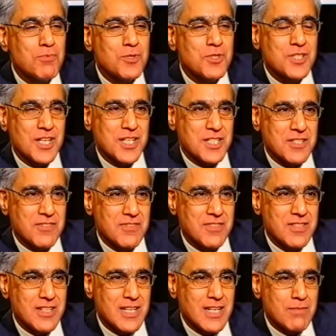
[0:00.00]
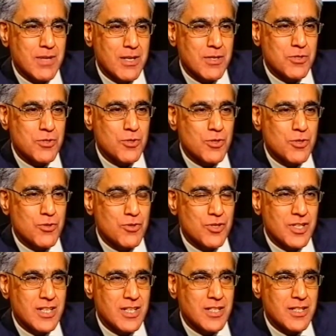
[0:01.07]
possessive about your
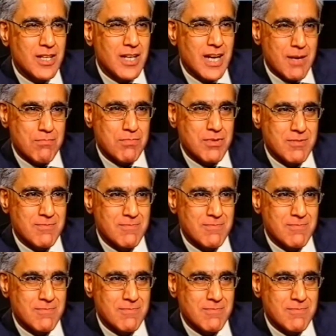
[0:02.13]
cricket cap.